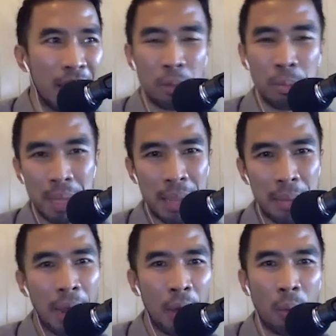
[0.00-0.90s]
to be in
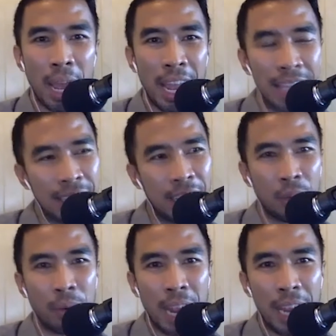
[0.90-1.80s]
my way as I
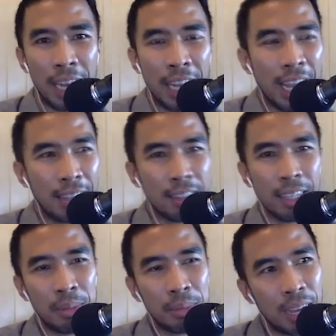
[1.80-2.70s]
create. At the
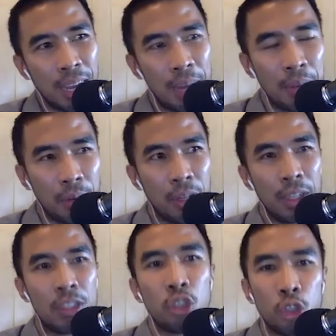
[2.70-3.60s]
same time, there
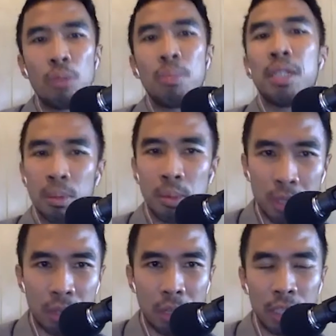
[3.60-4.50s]
should be some
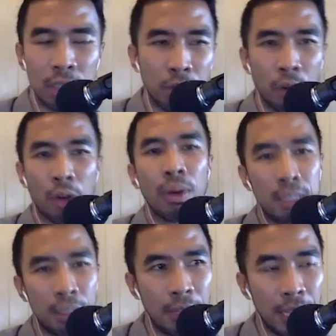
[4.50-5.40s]
restrictions for
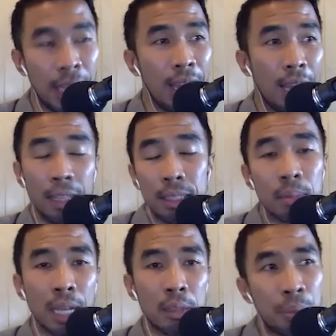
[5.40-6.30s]
creativity. And
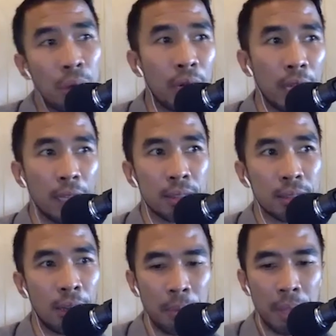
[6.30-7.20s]
sometimes putting
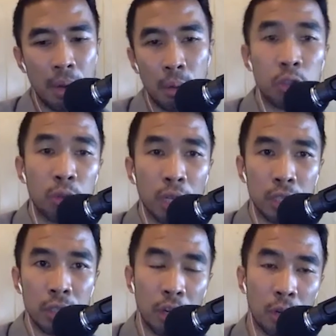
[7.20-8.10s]
some
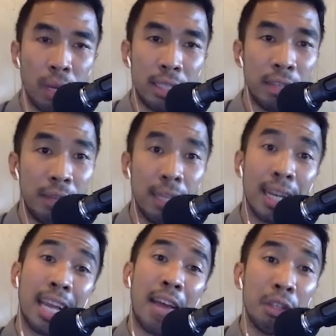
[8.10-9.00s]
restrictions on creativity,
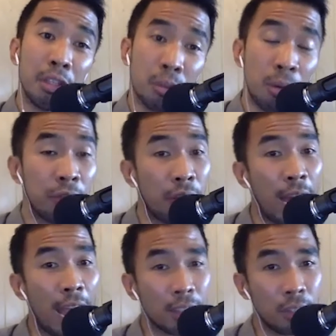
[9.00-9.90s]
like having a script for
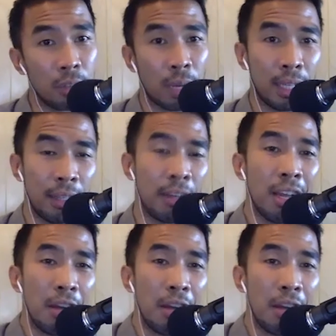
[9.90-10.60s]
actors rather than,